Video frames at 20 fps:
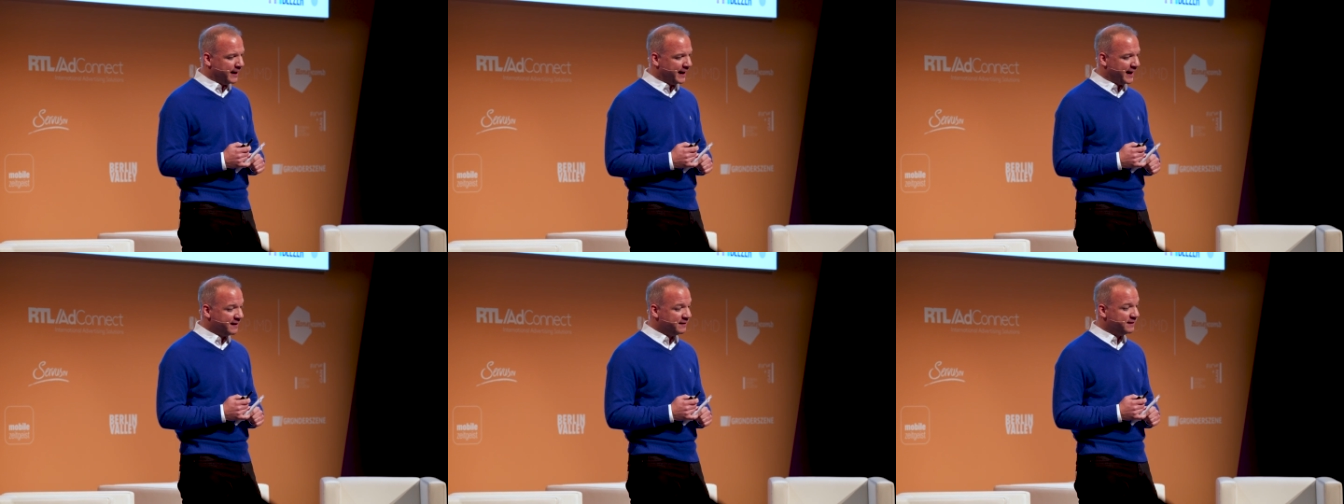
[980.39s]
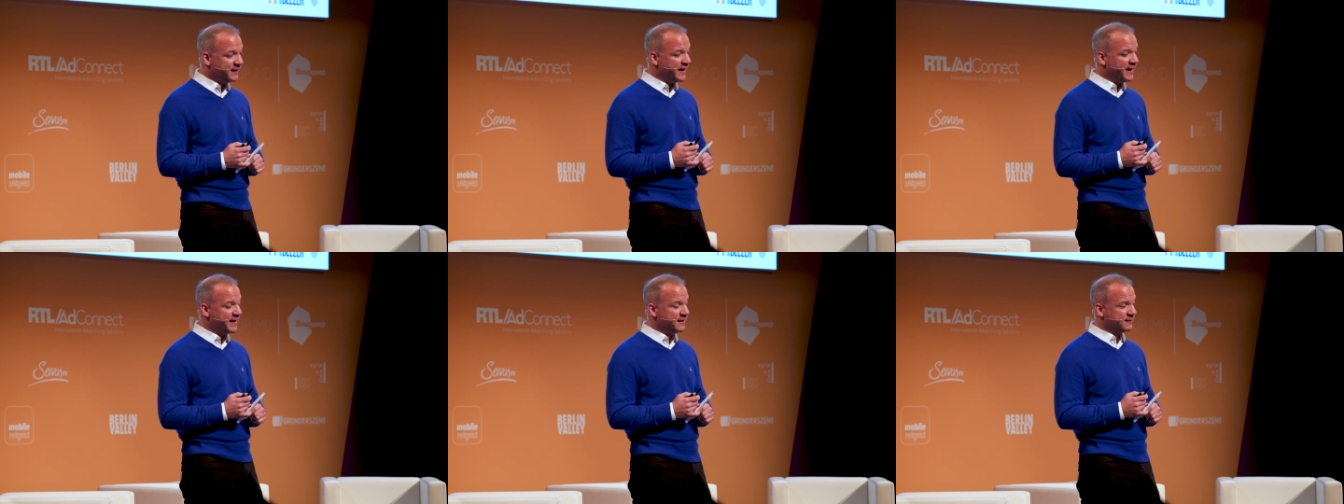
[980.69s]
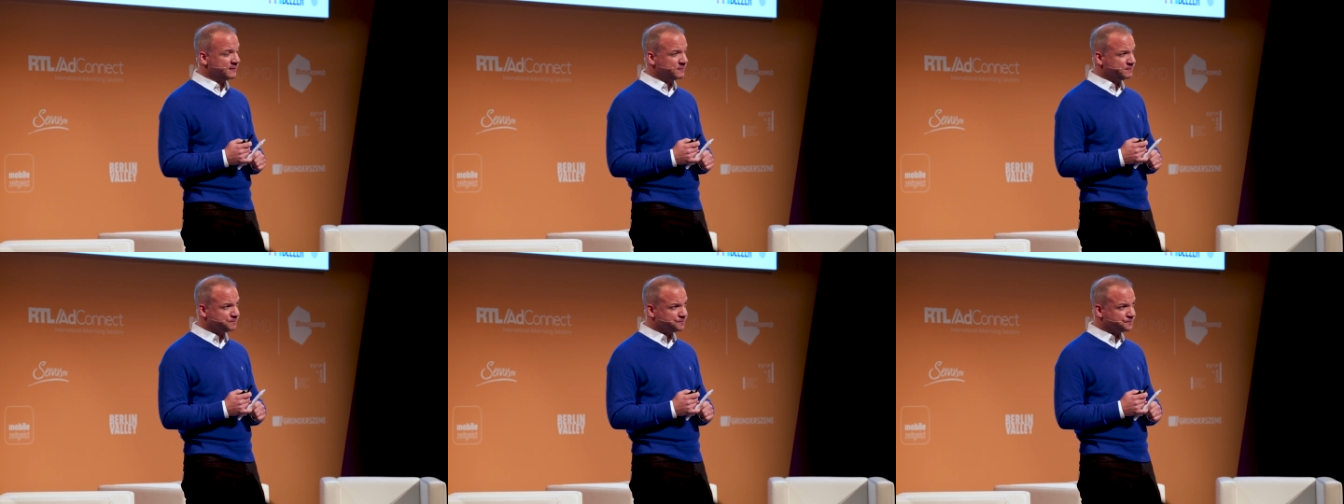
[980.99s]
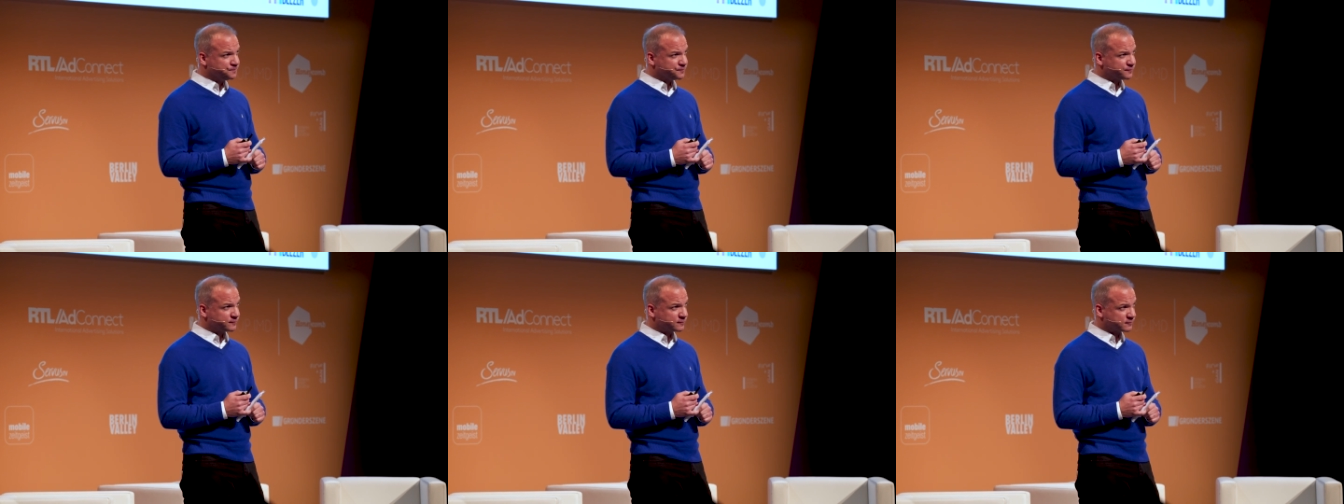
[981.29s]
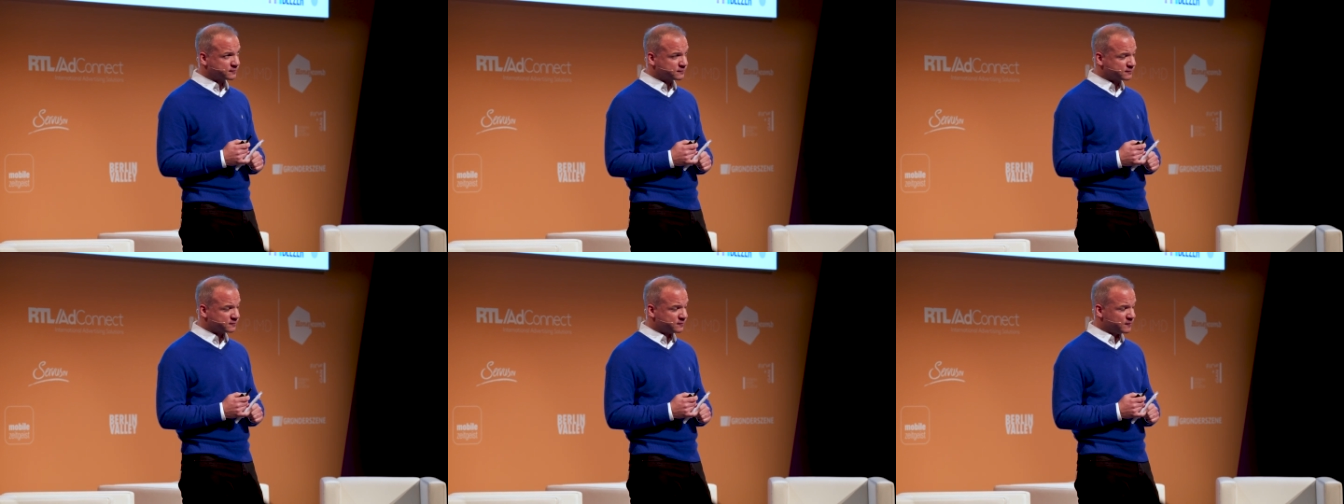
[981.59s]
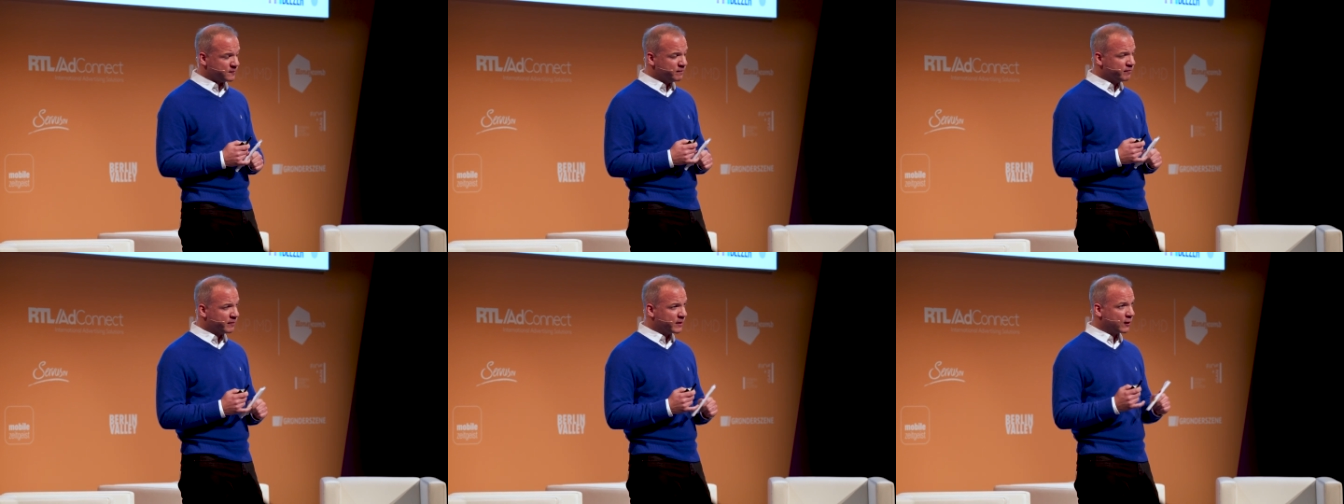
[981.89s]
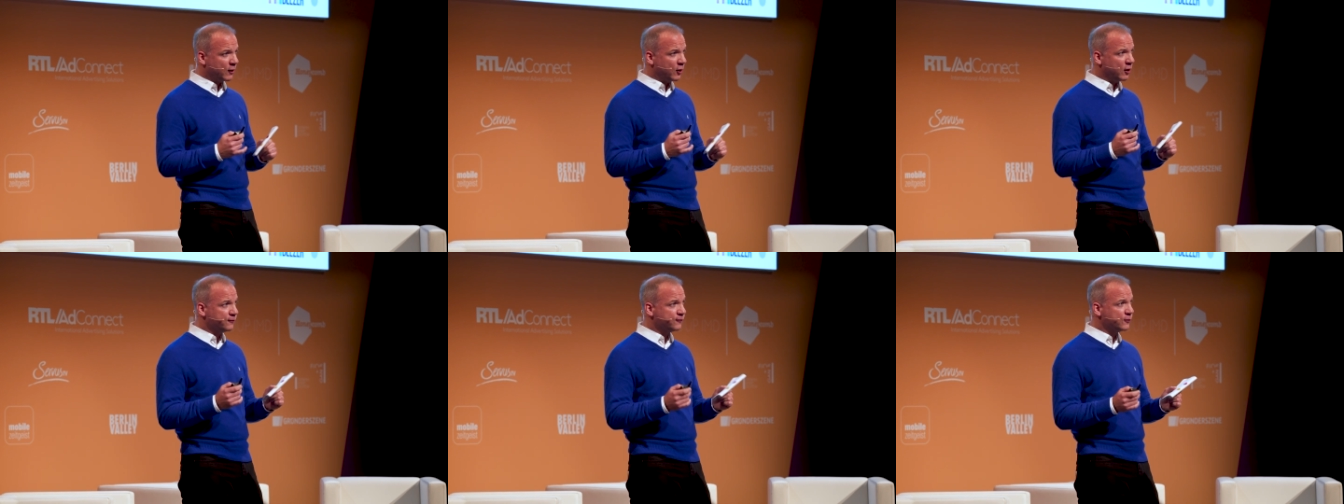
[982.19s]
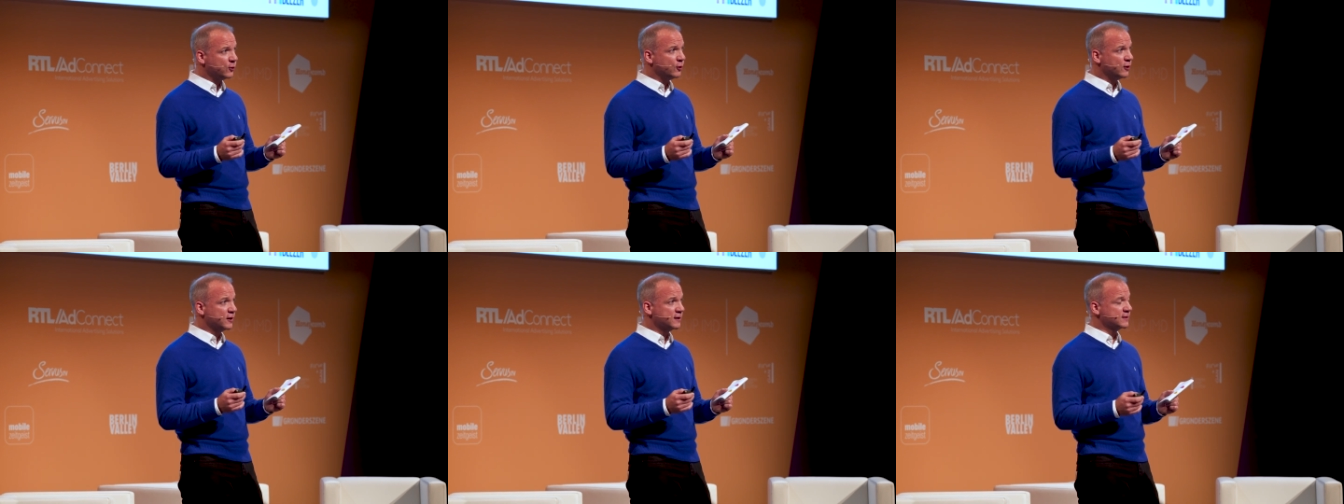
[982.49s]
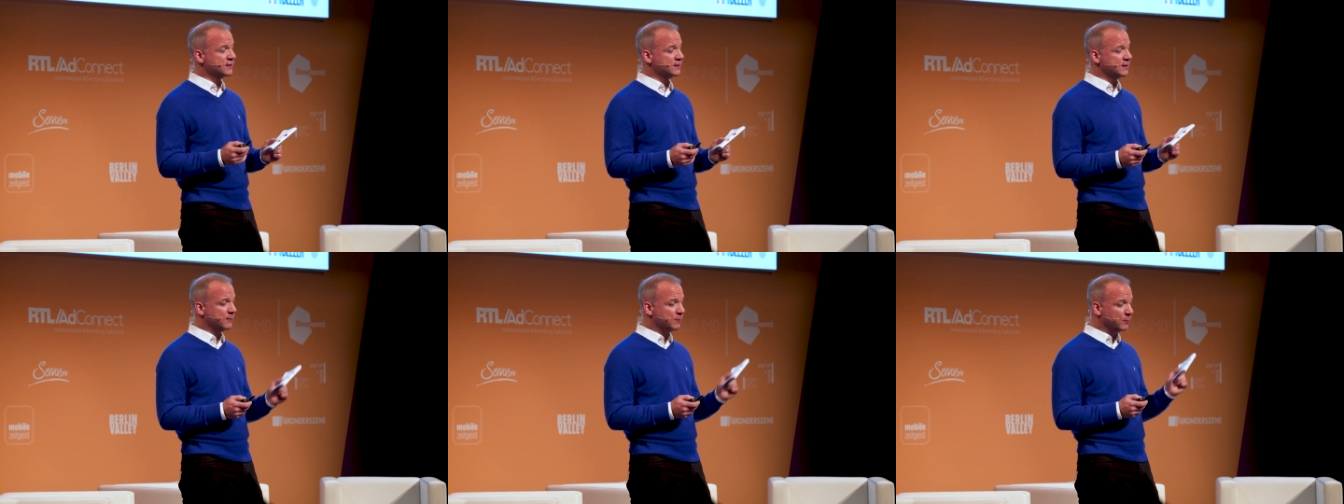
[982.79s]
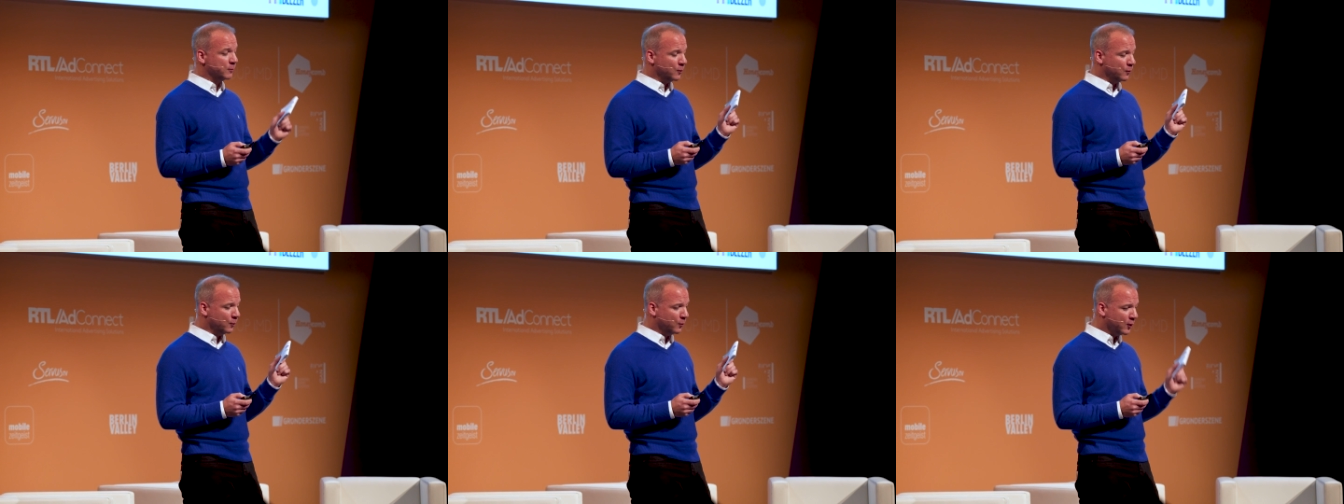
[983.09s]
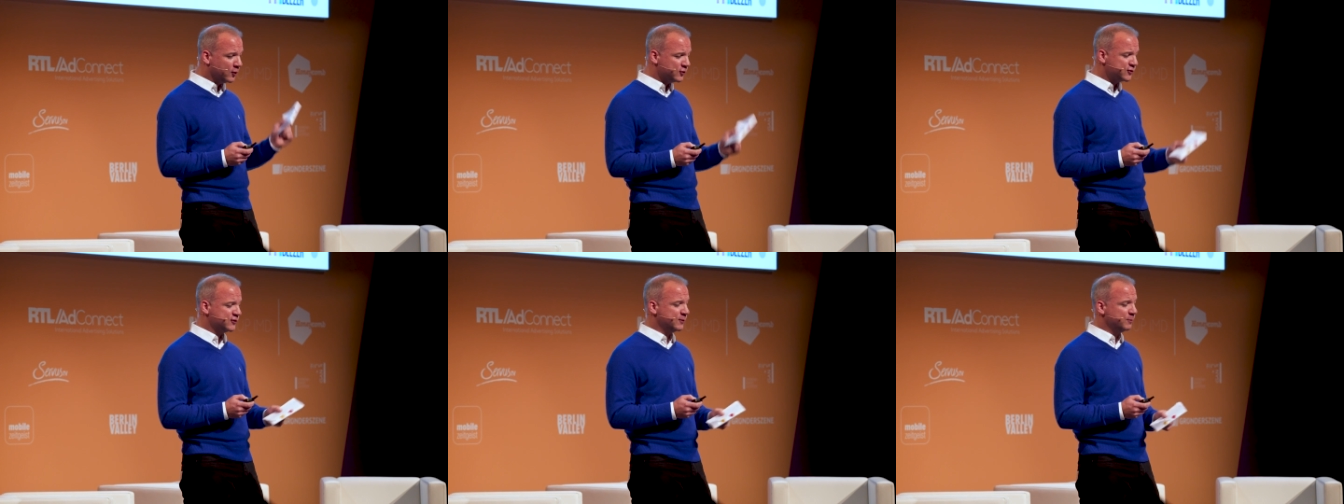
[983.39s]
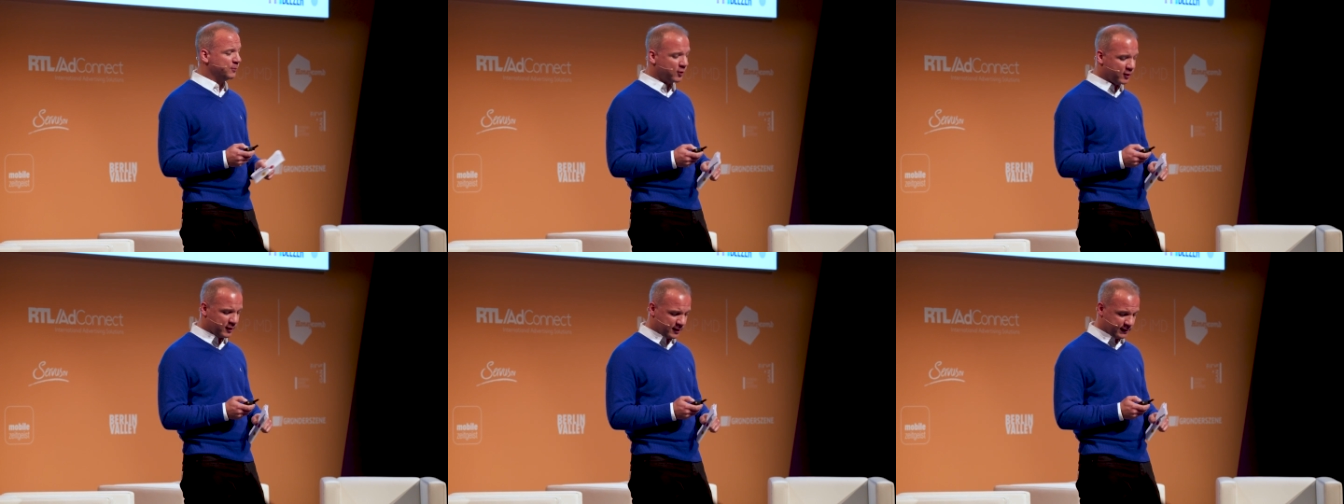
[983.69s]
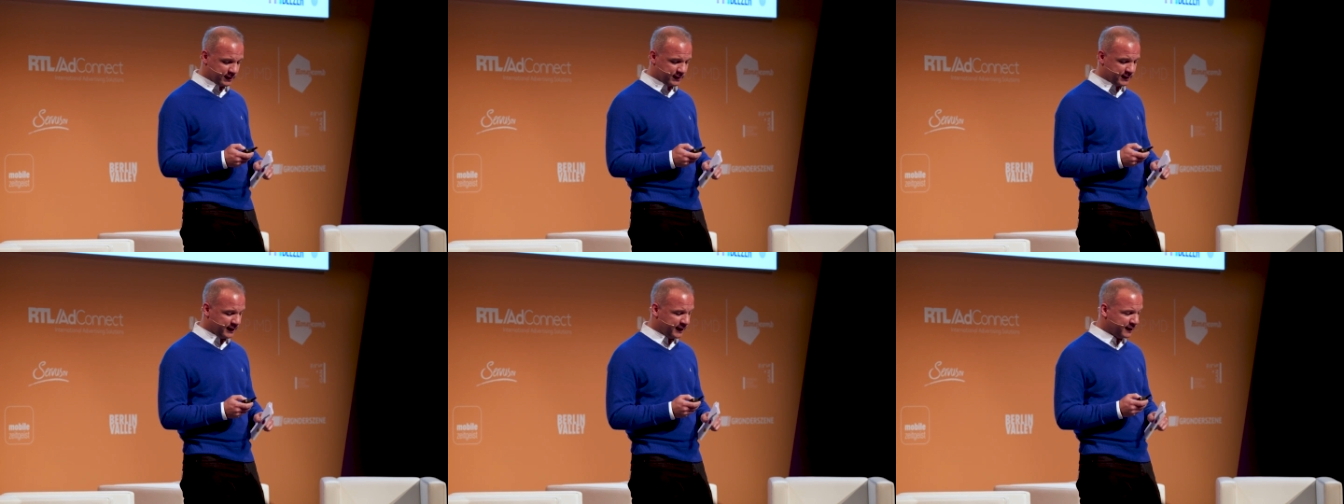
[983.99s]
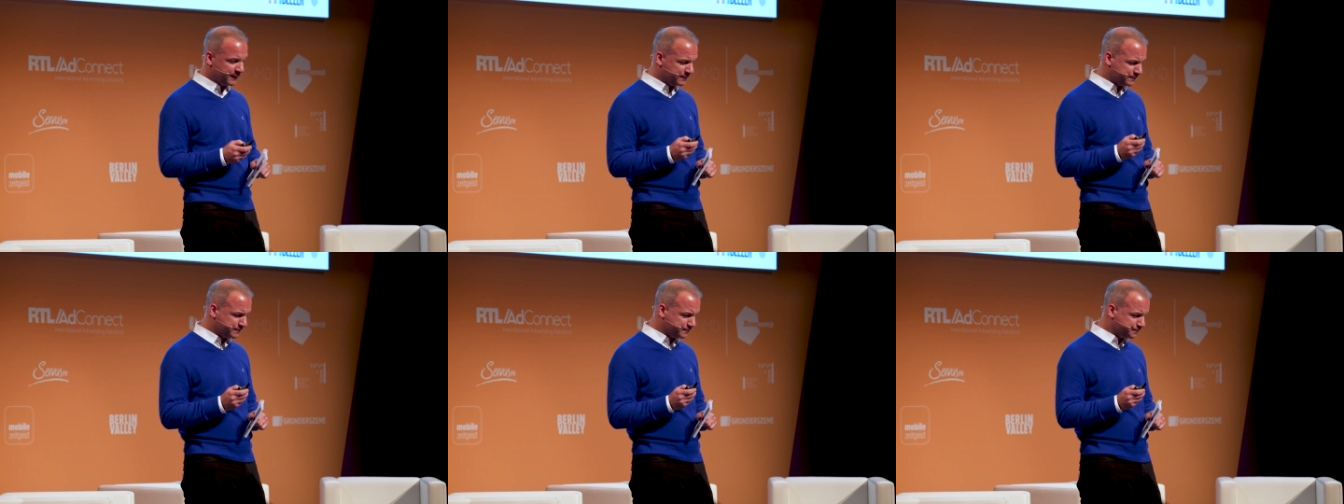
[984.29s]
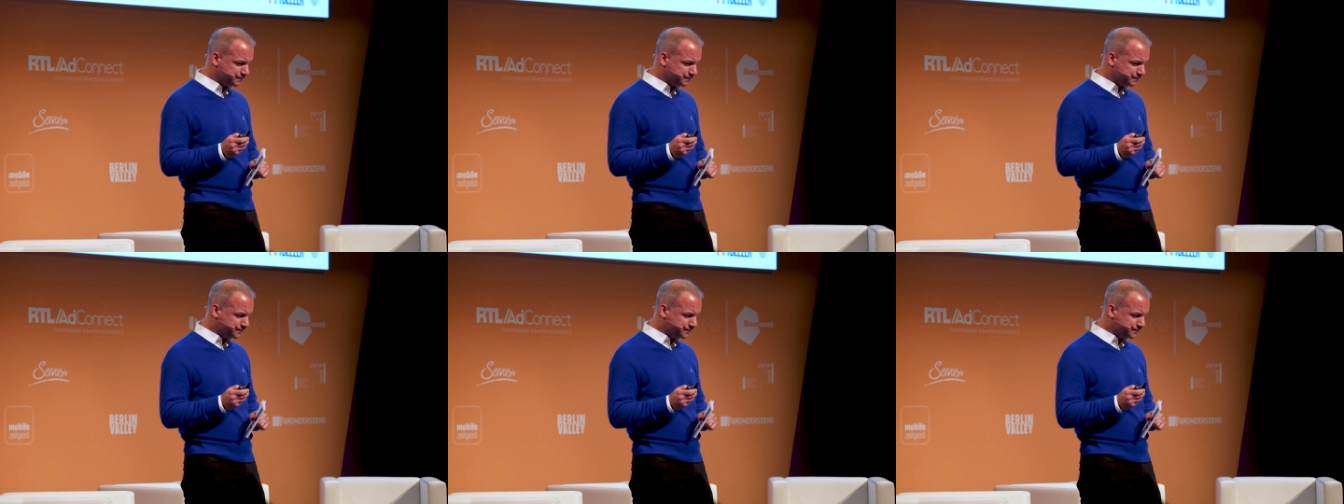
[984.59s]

And then, of course, most importantly,